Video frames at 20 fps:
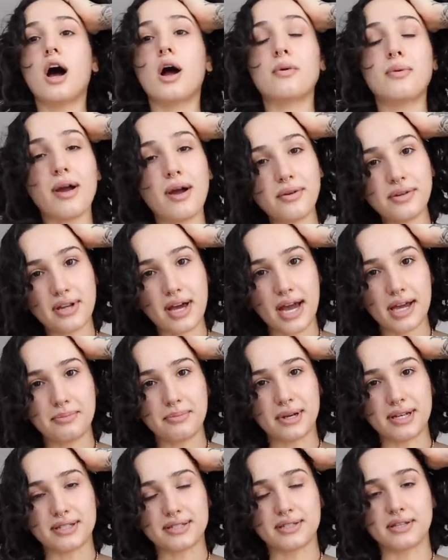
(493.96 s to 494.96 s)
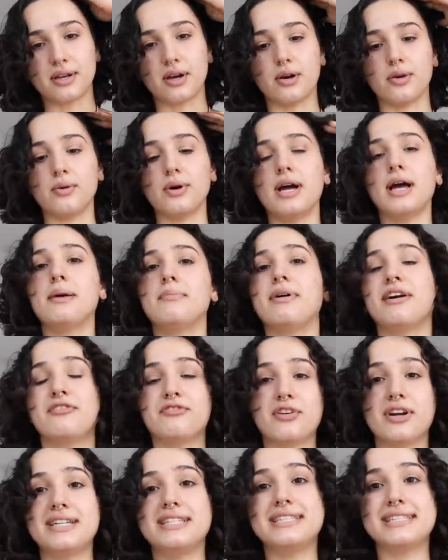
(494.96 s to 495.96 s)
Around nine months ago, my
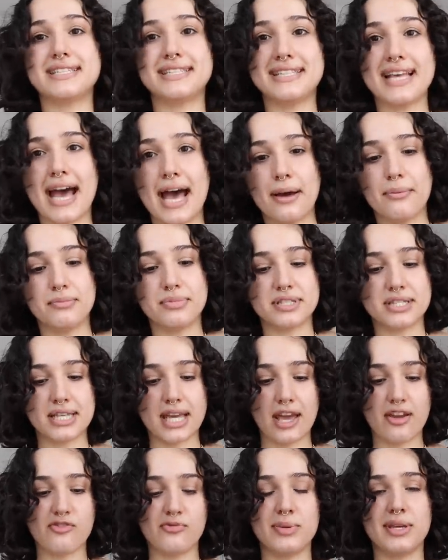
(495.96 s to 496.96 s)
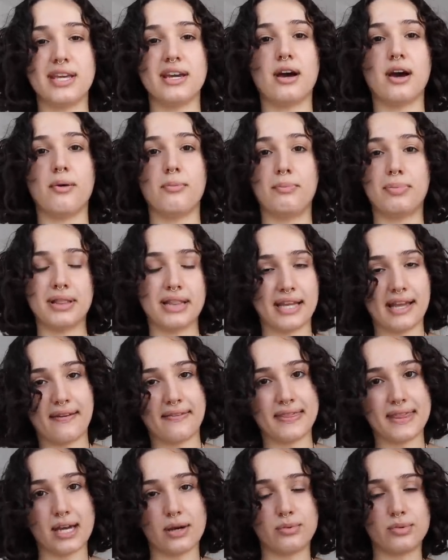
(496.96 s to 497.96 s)
friend Sabs gave me a
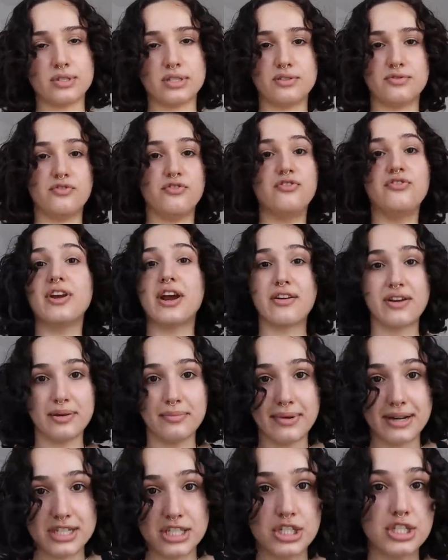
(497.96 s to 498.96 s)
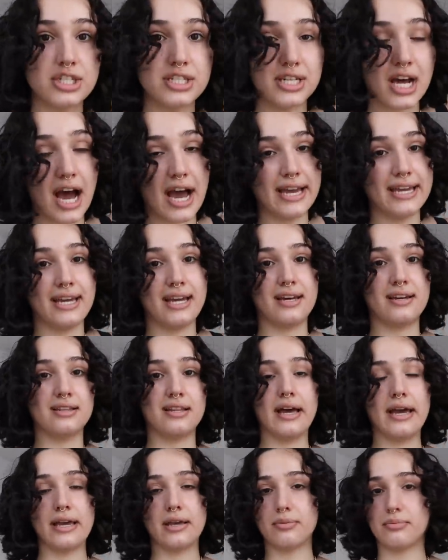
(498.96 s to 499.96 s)
plant that was very much dying,
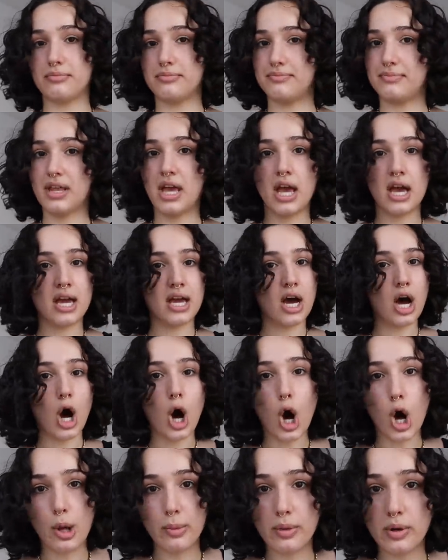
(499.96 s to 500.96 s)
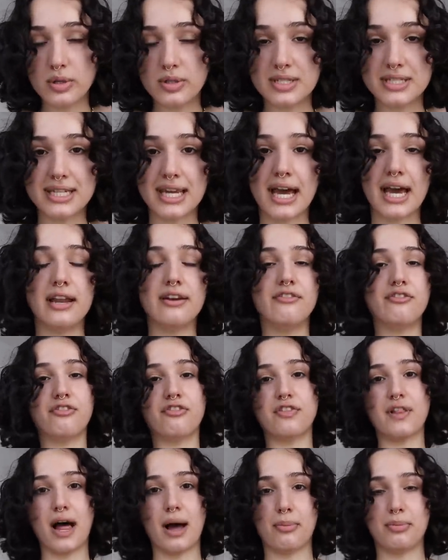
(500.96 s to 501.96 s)
like almost dead,
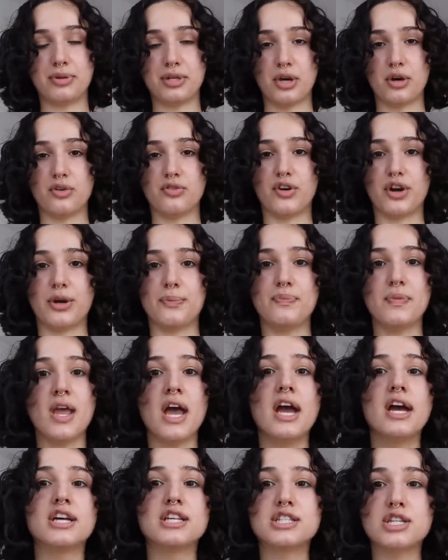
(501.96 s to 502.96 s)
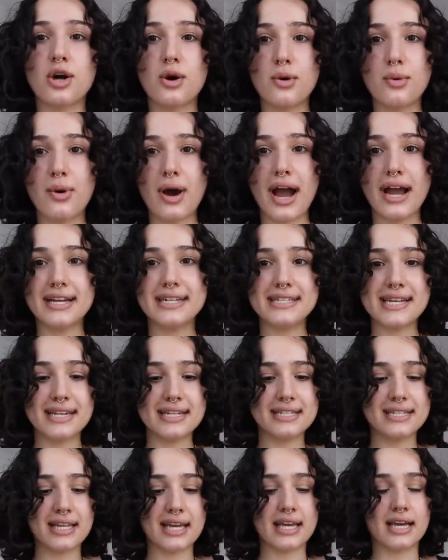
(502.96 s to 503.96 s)
flopped over. So I
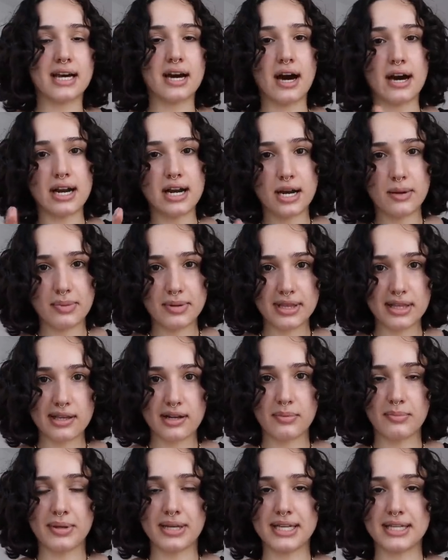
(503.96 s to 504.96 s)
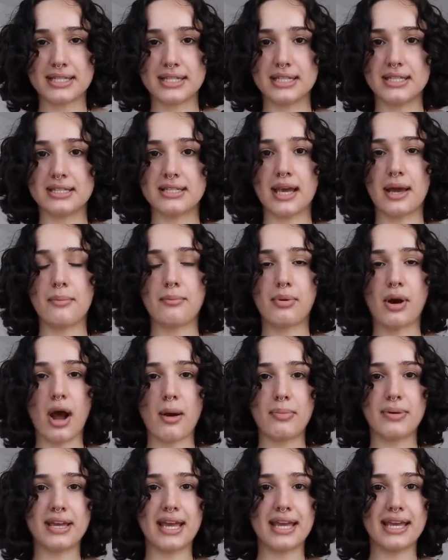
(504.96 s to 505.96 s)
decided to like cut it up in little pieces and
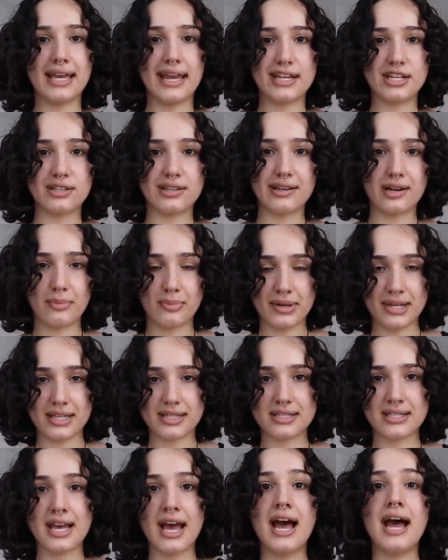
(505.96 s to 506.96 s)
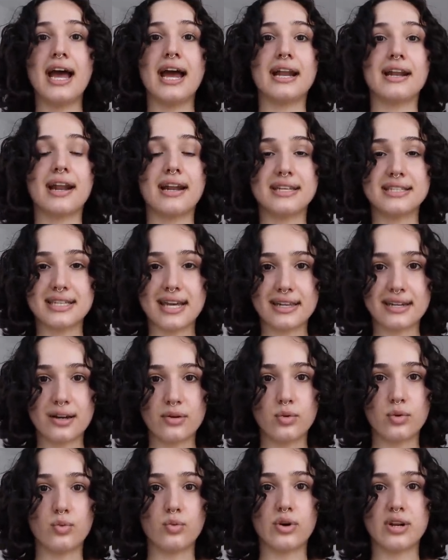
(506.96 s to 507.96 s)
propagate each little piece. And I
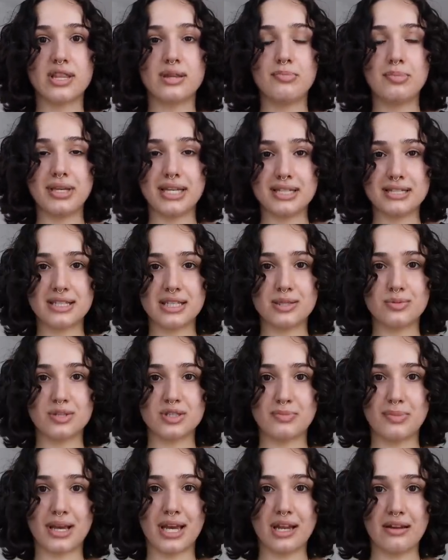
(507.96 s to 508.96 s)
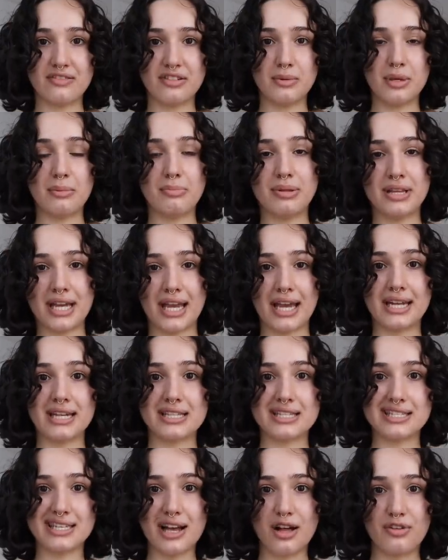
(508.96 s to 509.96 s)
decided when one of the pieces was big enough to be a plant in
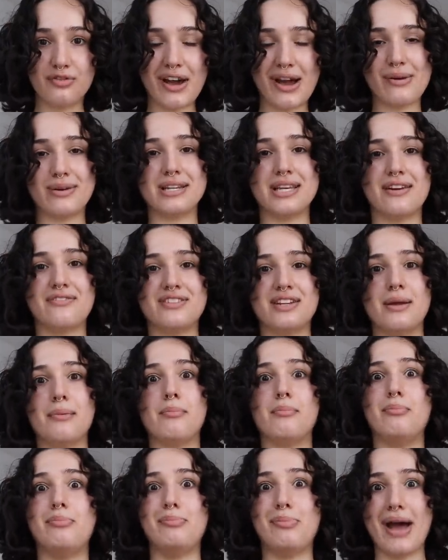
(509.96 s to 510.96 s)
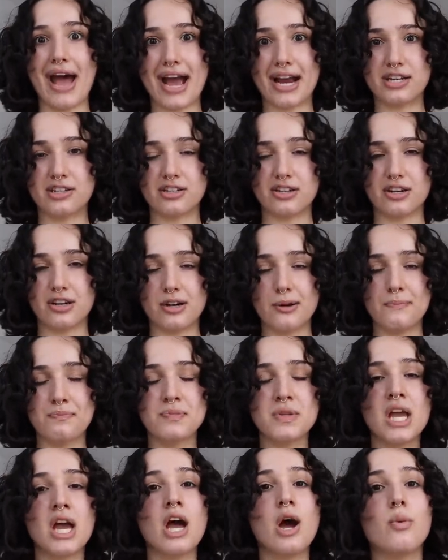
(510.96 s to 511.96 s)
itself, I would gift it back to her.
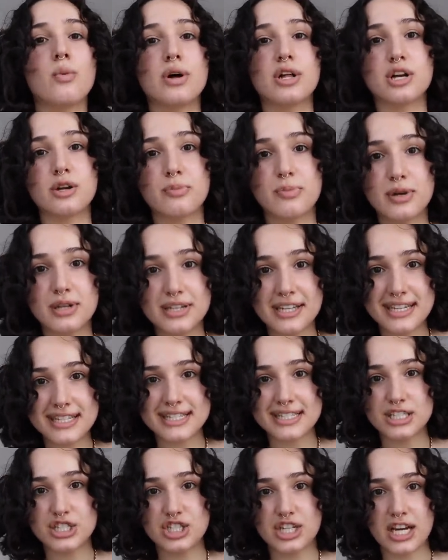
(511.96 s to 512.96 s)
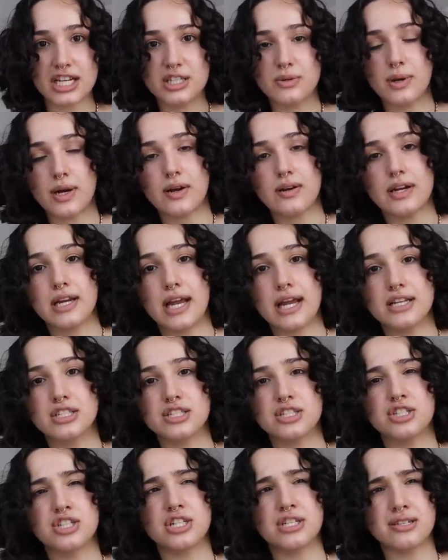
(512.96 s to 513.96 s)
Well, her birthday is in January
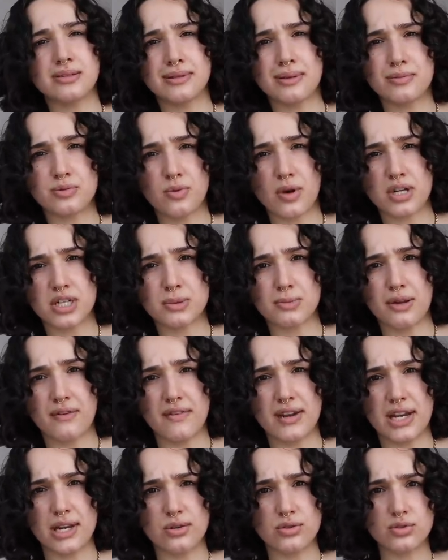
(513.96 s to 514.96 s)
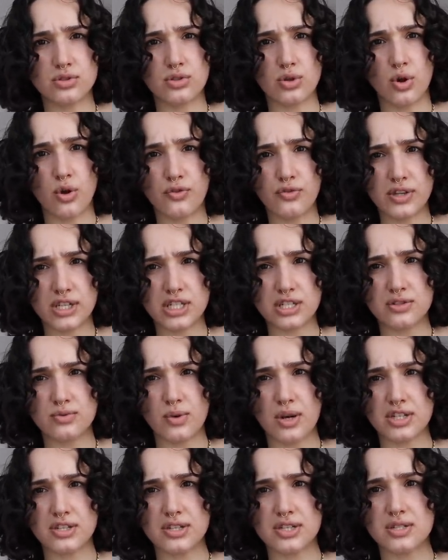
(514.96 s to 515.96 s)
and she sometimes watches my videos, so hopefully she doesn't
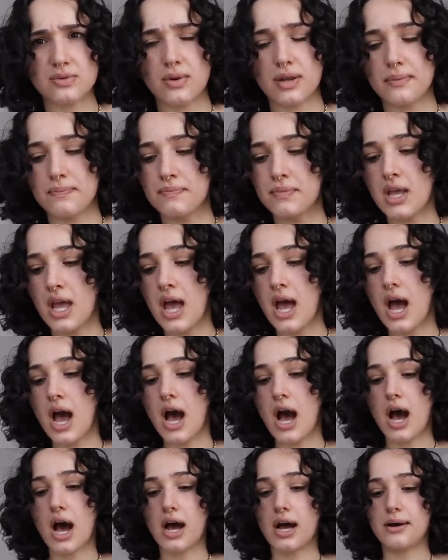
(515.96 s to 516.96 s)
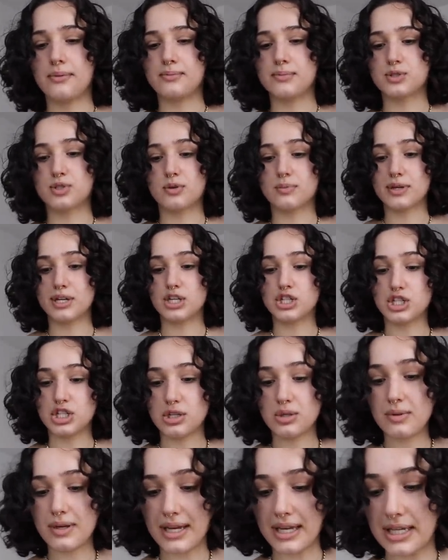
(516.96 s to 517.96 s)
watch this one. Um, so what I'm gonna
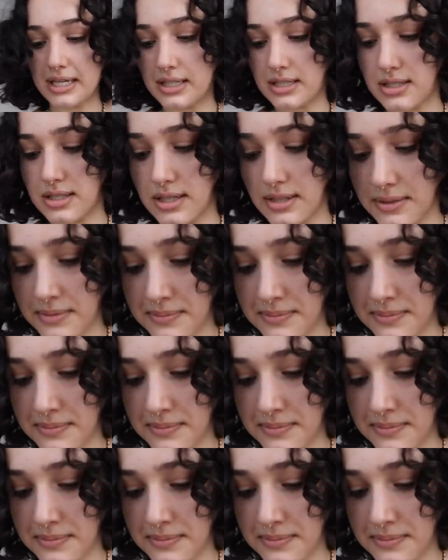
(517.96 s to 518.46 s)
do is,